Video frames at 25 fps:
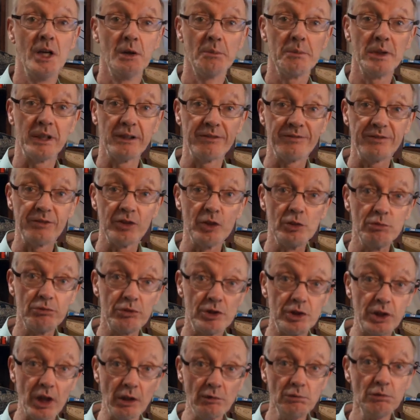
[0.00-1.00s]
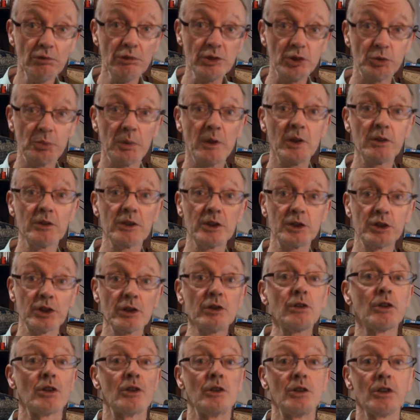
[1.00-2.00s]
But if you don't respond at
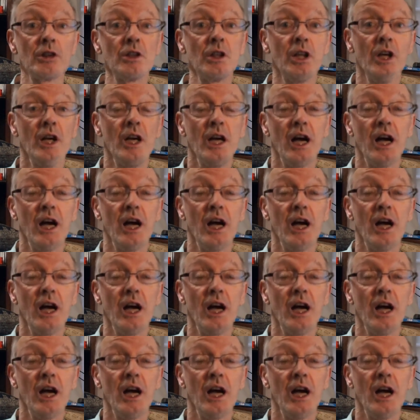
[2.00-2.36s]
all,